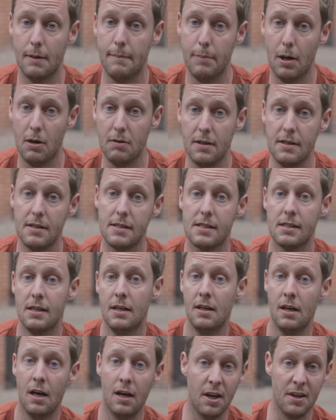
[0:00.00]
components
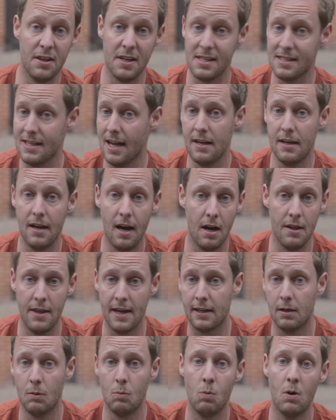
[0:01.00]
and understand how they
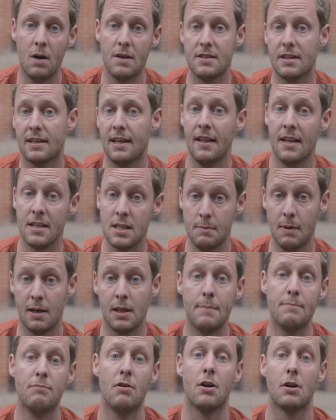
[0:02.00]
can work together to make
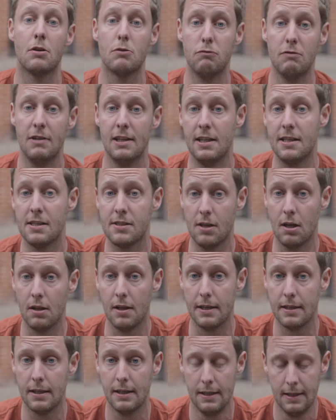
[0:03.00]
the product really
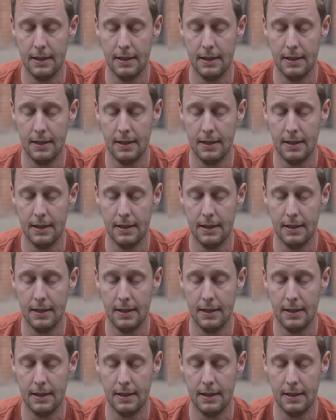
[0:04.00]
solid.